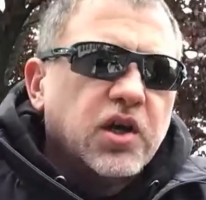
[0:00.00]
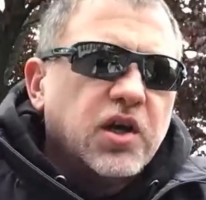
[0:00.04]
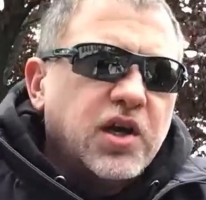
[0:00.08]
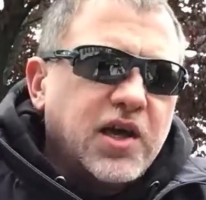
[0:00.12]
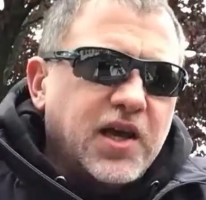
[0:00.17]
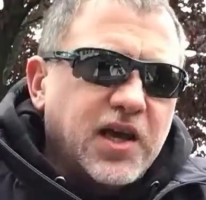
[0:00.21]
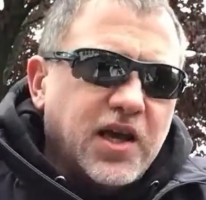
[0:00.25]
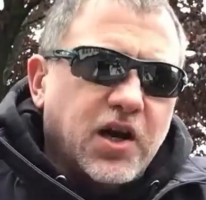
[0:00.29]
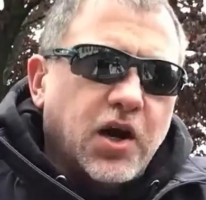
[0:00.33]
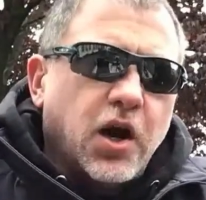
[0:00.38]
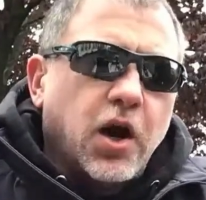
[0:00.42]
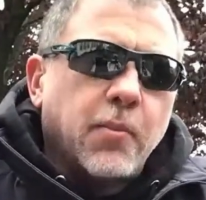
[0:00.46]

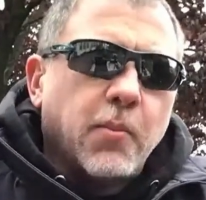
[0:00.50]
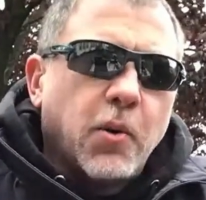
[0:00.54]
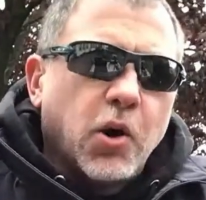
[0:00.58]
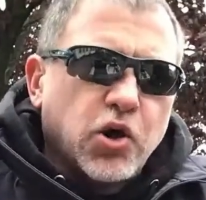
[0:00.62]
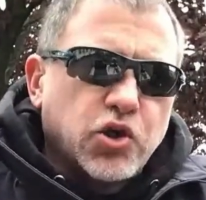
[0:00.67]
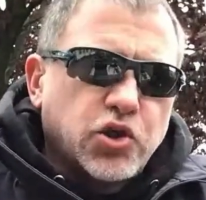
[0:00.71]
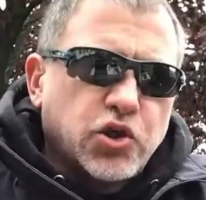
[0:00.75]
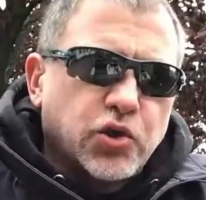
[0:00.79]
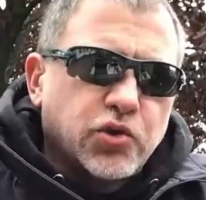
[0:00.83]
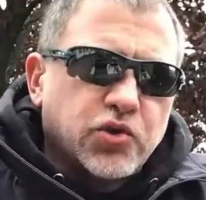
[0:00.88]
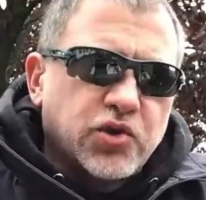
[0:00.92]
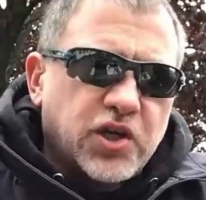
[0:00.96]
in our
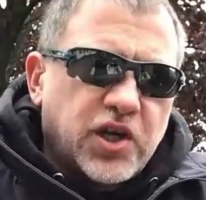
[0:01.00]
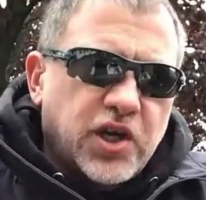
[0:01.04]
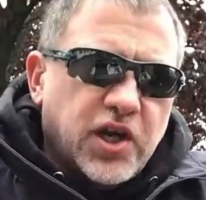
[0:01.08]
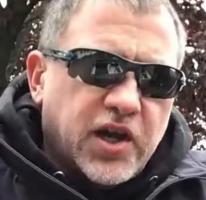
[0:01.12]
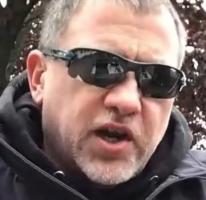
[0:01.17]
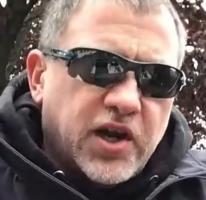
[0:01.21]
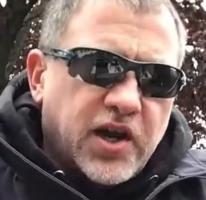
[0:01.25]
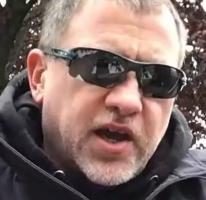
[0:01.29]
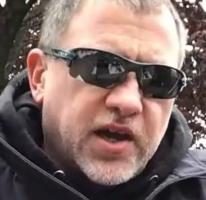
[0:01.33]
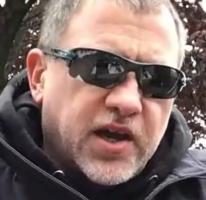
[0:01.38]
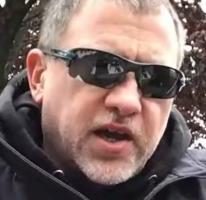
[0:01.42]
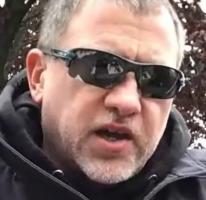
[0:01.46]
martial D N
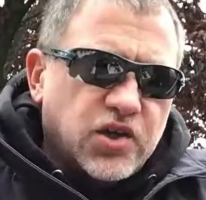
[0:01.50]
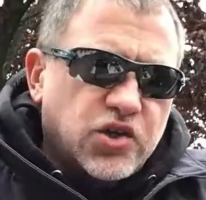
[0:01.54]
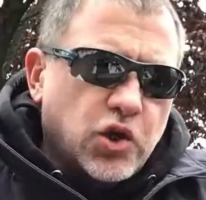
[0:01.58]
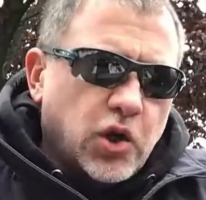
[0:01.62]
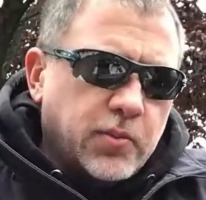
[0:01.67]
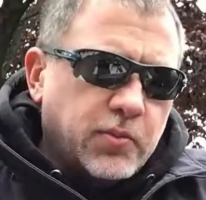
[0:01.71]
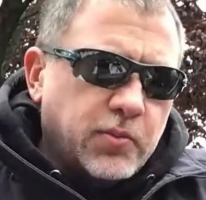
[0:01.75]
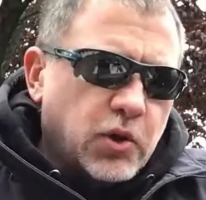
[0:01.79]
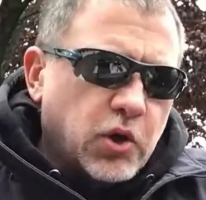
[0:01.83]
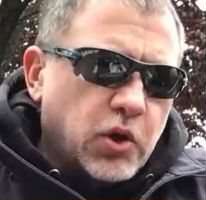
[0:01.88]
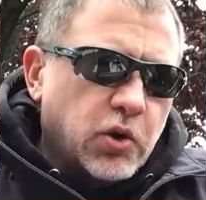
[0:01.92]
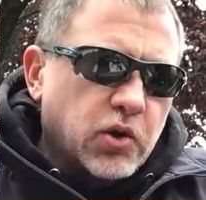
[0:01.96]
A. So
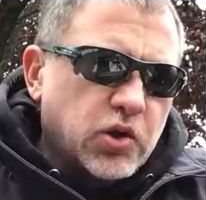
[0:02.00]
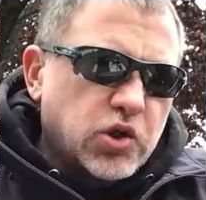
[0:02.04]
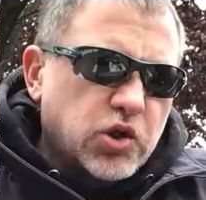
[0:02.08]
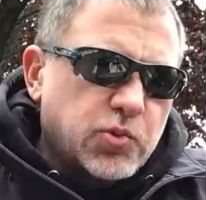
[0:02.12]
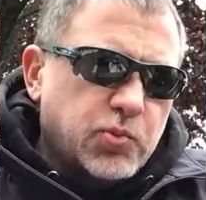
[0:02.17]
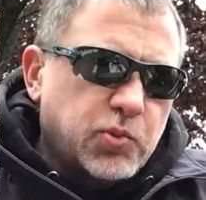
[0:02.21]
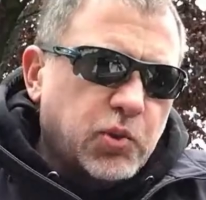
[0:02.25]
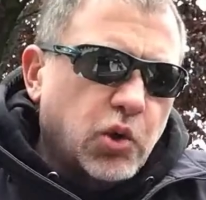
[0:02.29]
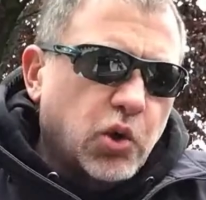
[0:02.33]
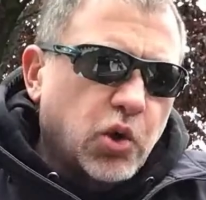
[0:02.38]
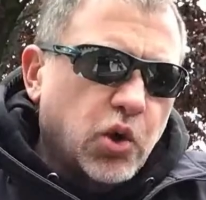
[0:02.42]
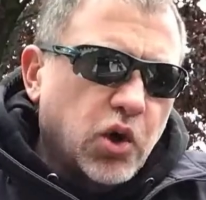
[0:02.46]
I'm going to
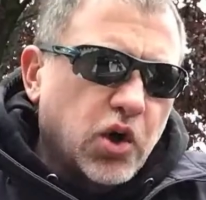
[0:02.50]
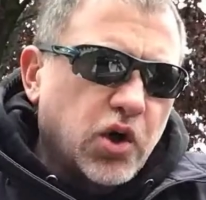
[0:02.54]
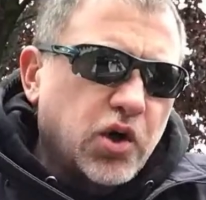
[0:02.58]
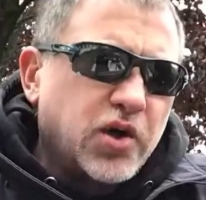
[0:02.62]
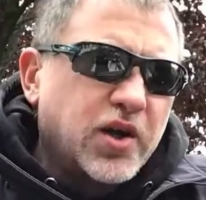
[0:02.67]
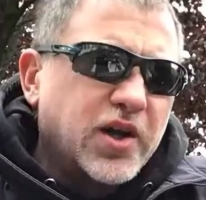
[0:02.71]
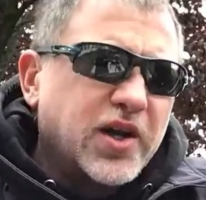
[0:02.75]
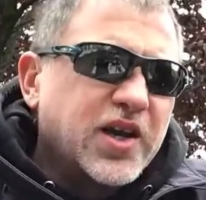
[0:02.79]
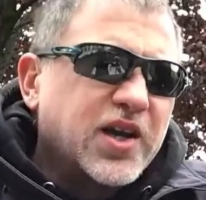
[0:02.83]
explore